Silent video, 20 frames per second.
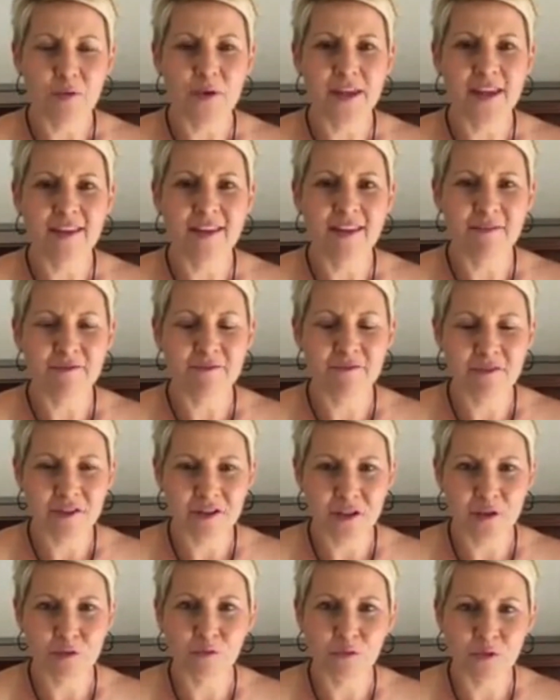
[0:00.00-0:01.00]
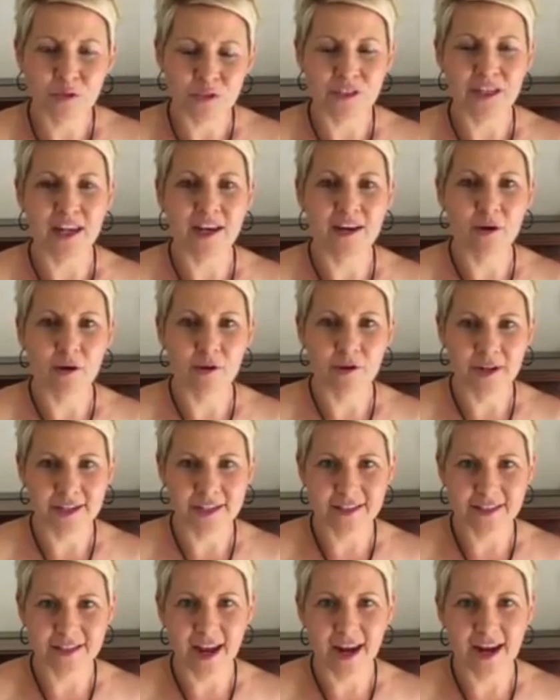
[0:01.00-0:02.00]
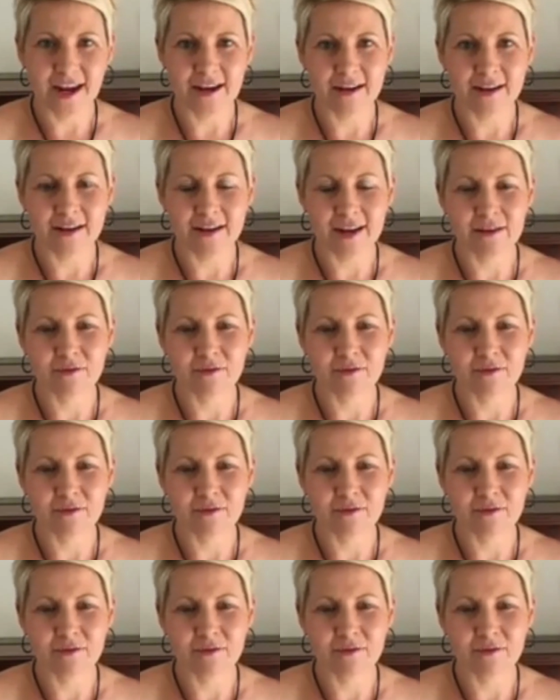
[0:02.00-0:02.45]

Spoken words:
We can get very routine orientated